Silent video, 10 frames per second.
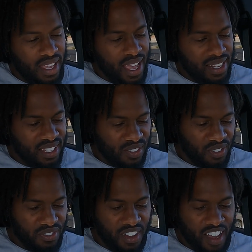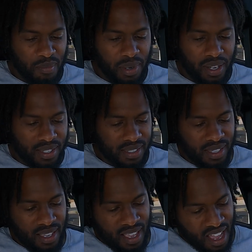they had it listed for 5 bucks.
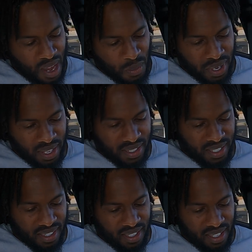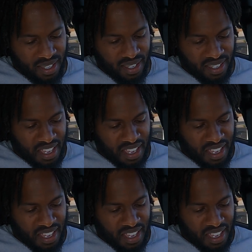I went to the